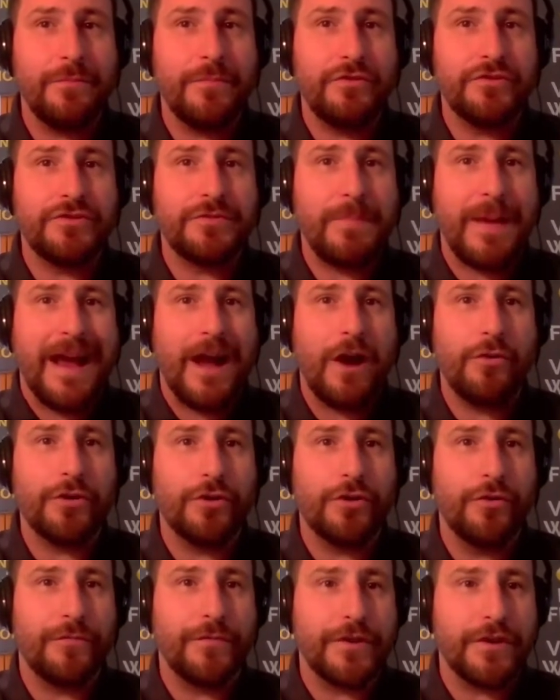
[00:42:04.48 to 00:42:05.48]
most
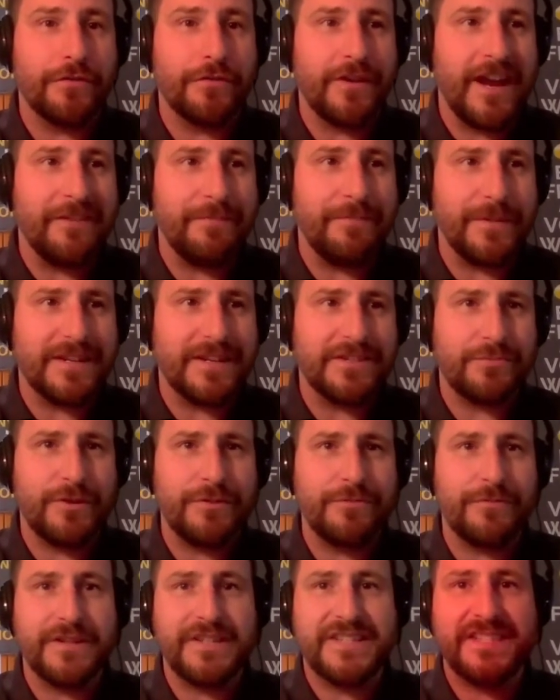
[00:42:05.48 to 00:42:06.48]
power over your life. Because
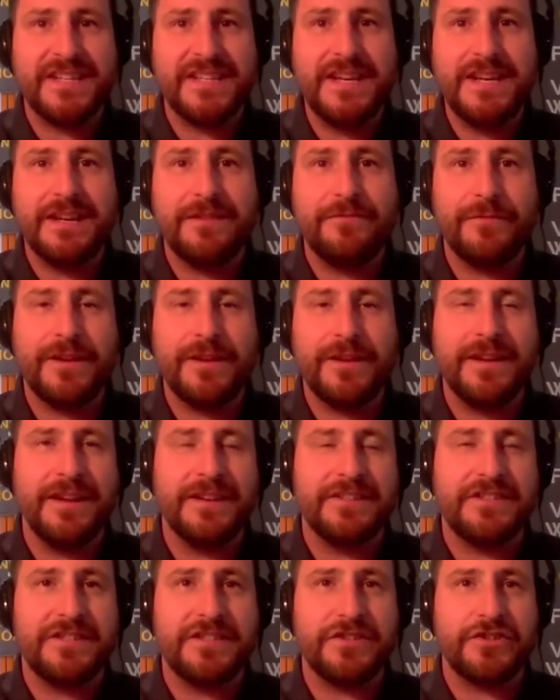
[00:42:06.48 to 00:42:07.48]
what we're seeing, and
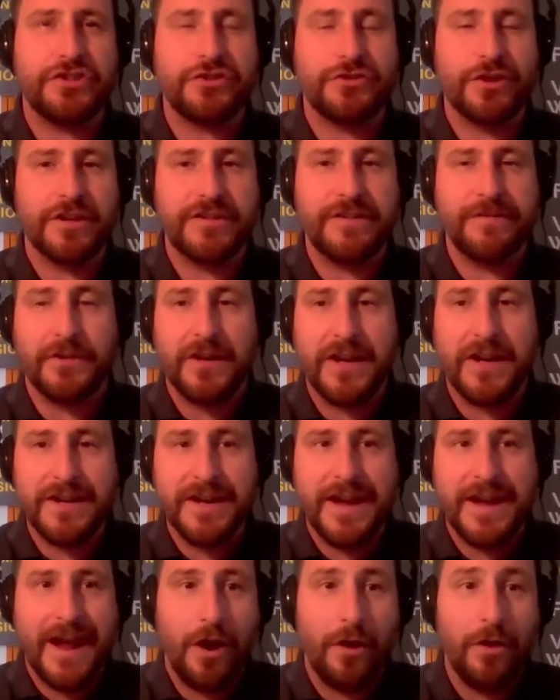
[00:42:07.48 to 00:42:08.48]
it's destructive
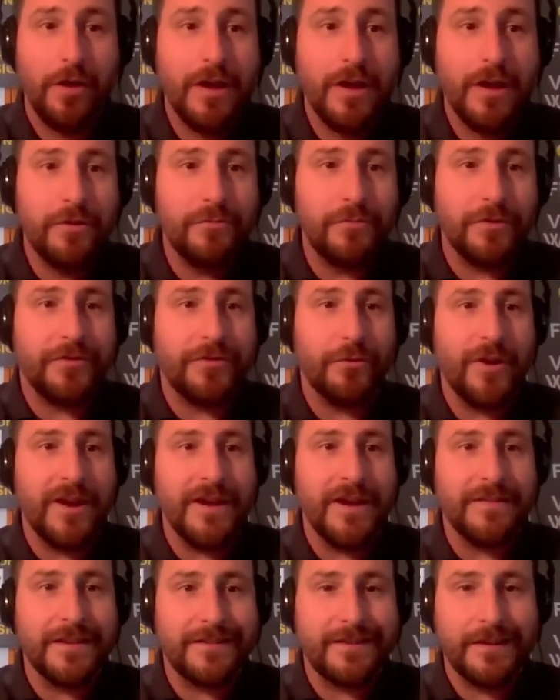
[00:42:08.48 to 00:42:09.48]
right now with the
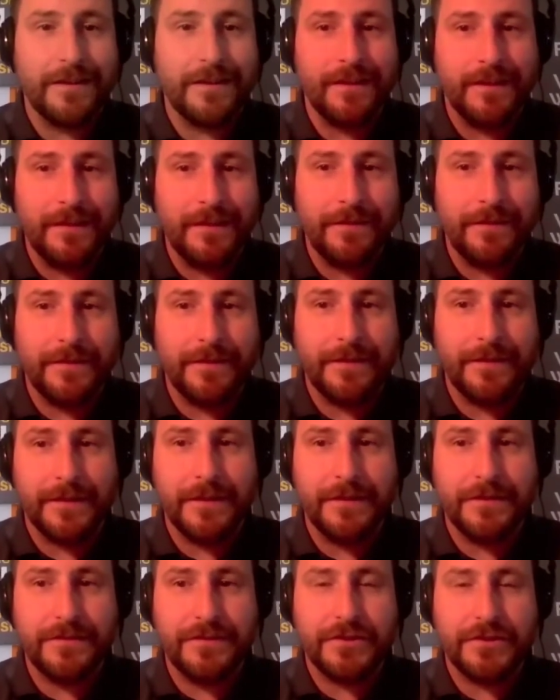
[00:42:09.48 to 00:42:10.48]
way that
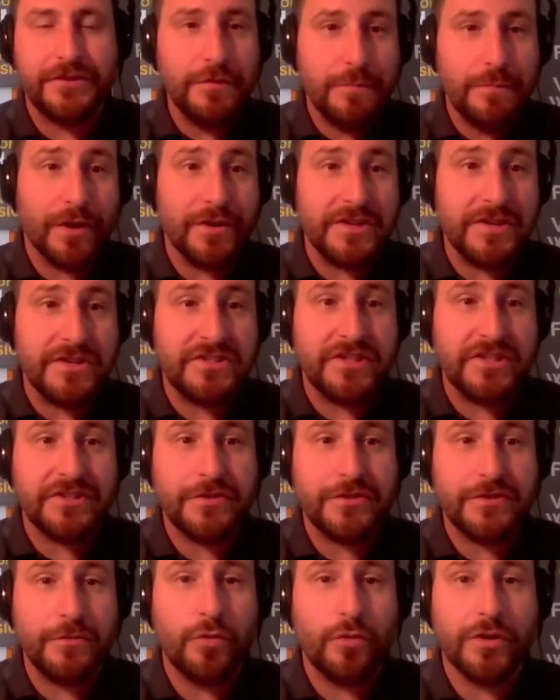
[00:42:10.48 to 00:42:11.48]
the two-party
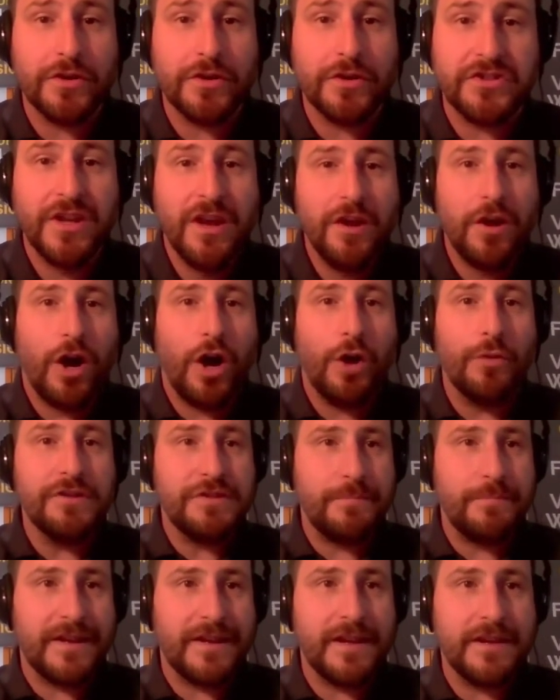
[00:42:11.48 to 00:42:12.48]
system works,
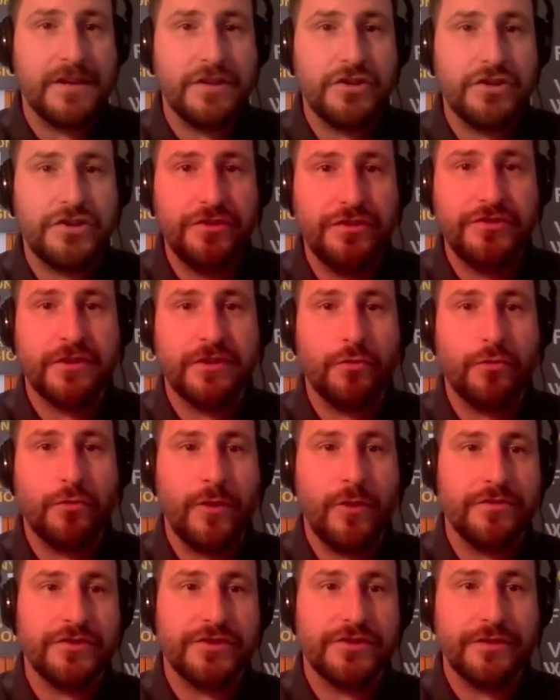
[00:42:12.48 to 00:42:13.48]
always picking and choosing
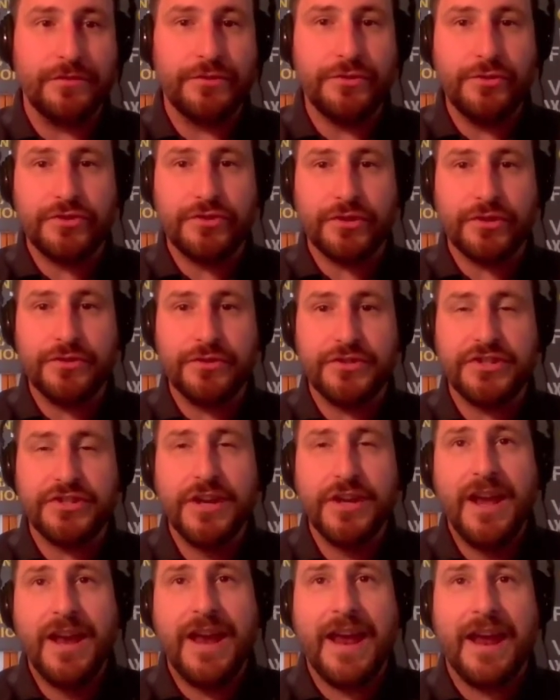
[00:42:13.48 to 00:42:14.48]
winners and
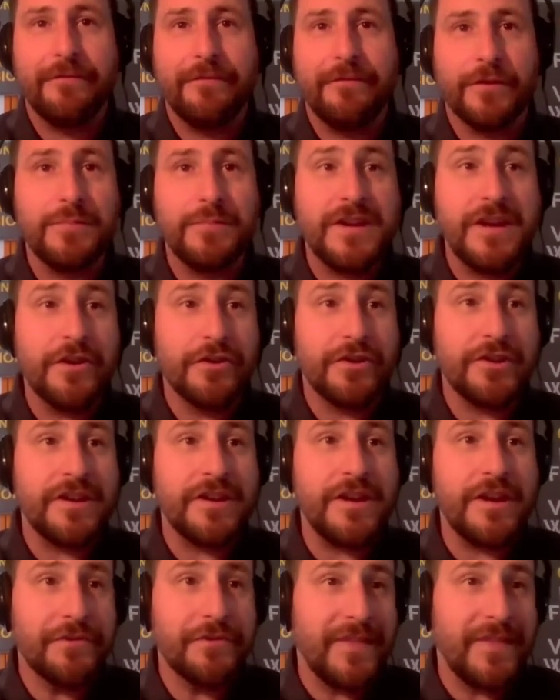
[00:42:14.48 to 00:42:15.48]
losers. And from year to
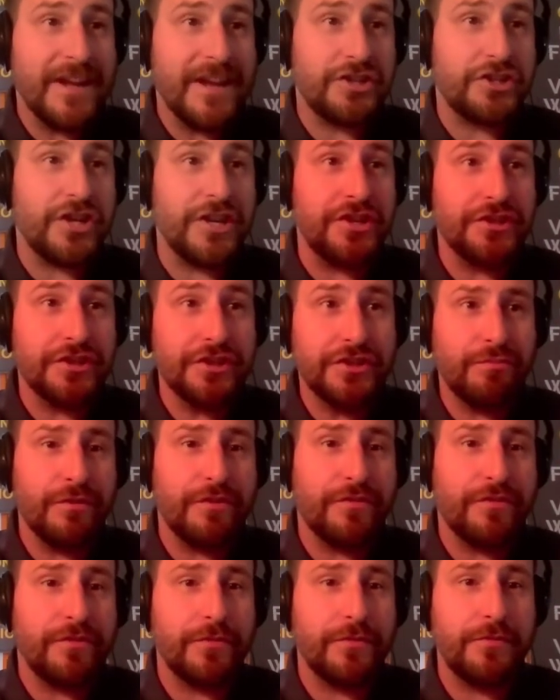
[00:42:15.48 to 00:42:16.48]
year, that changes
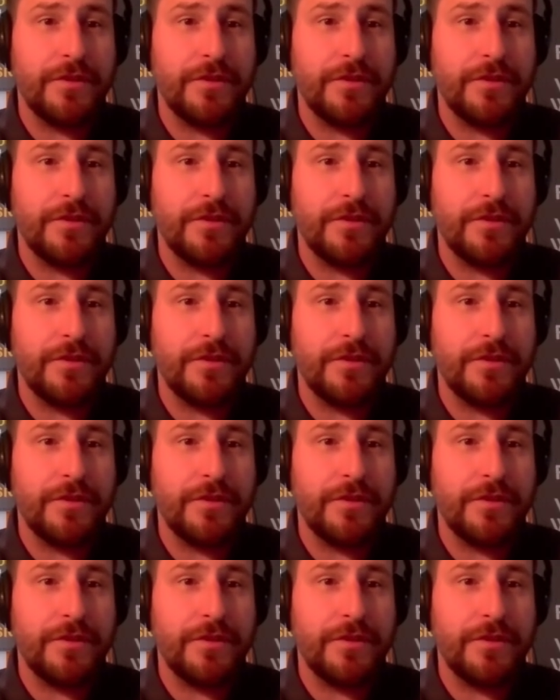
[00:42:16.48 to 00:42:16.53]
with